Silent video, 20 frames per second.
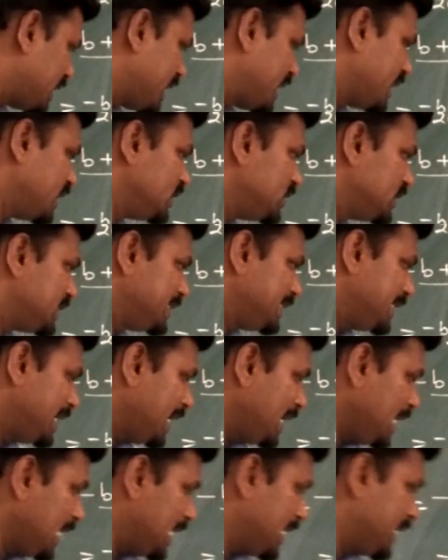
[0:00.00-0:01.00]
a into a
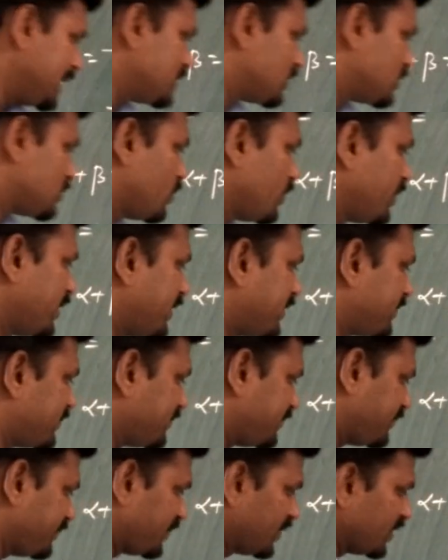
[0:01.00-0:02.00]
is
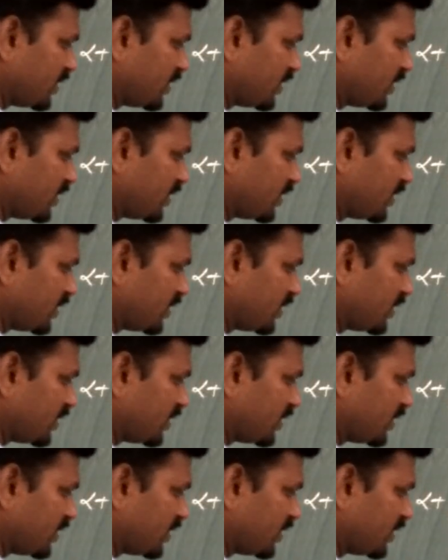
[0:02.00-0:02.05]
square.